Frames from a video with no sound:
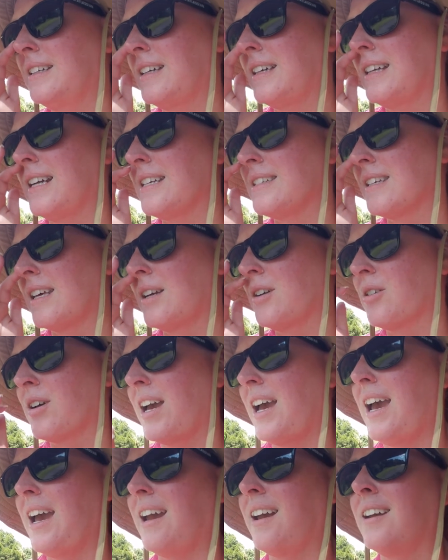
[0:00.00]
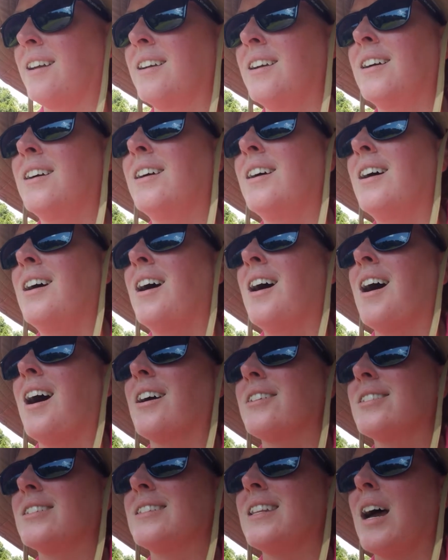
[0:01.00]
and I said, okay,
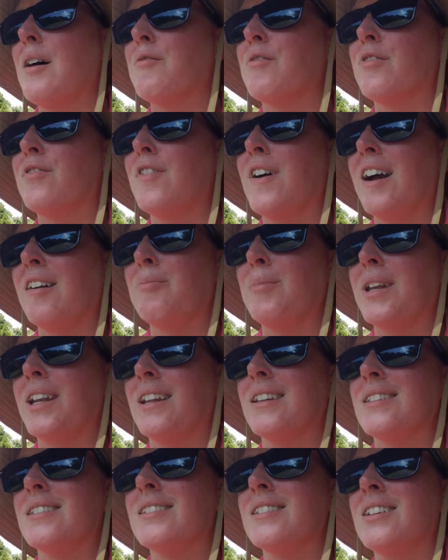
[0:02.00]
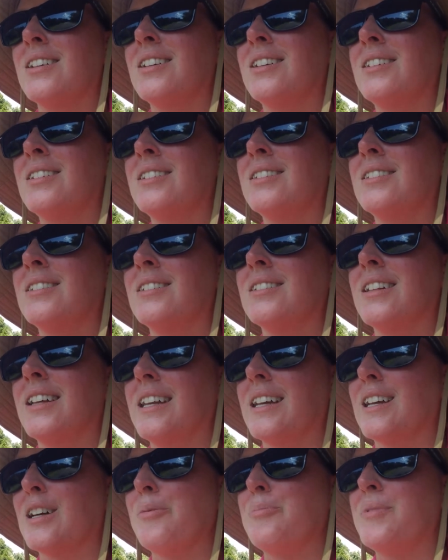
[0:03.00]
I'll sit down for 5 minutes, let
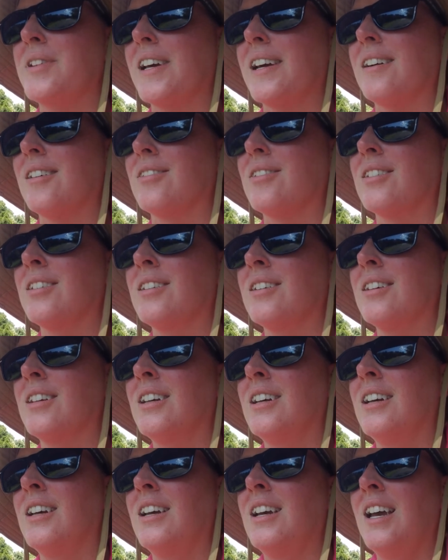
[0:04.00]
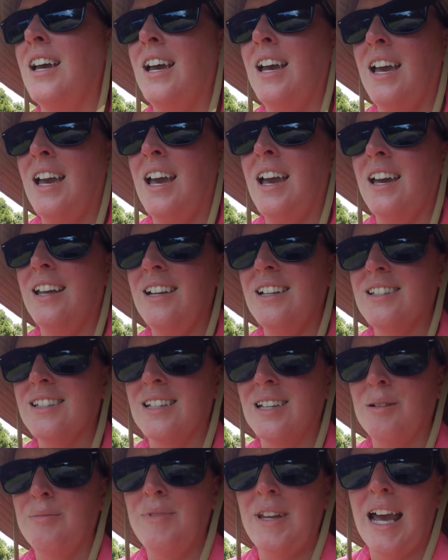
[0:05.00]
it come down. And it's
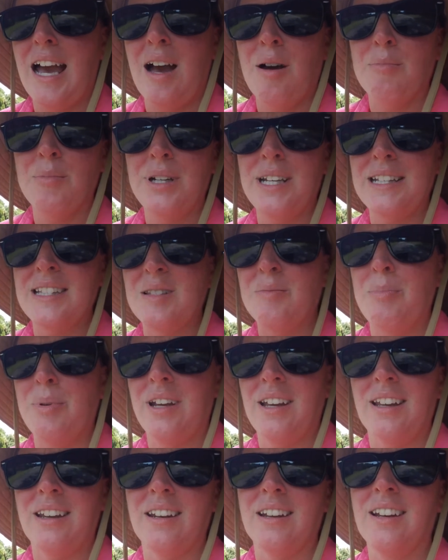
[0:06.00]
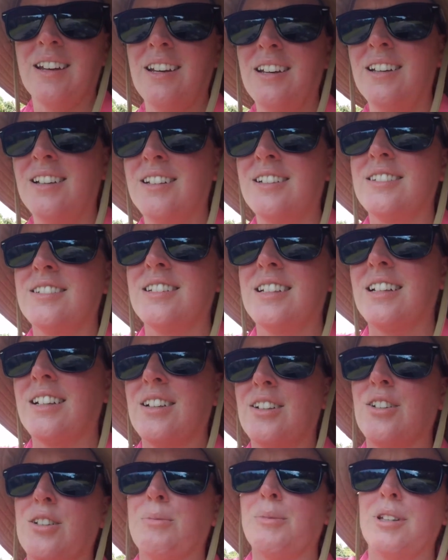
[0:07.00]
come down, but it's been, I don't
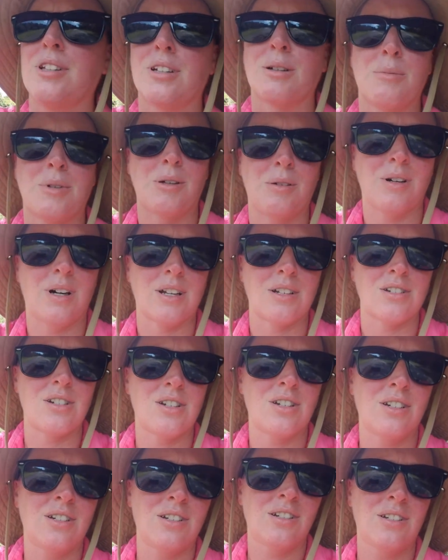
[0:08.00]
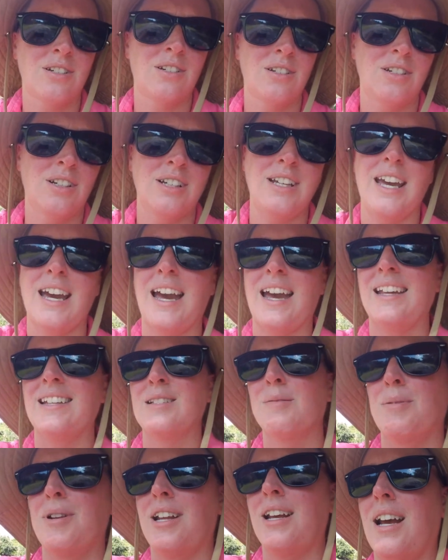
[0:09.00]
know, let me look at my watch. Yeah,
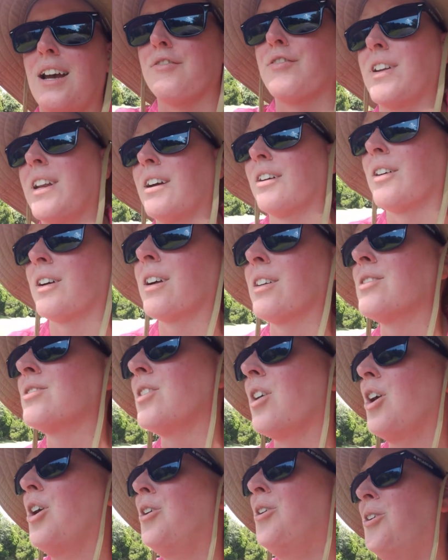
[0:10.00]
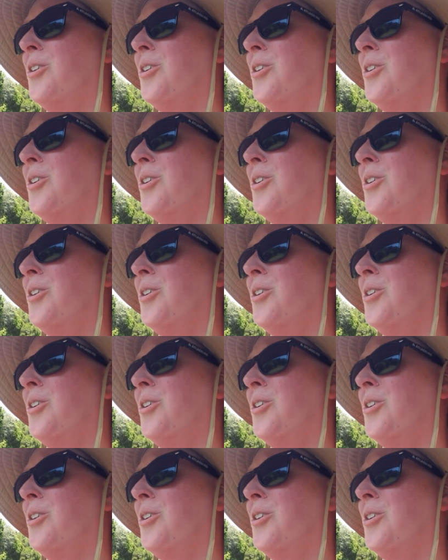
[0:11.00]
it's been a half an hour, so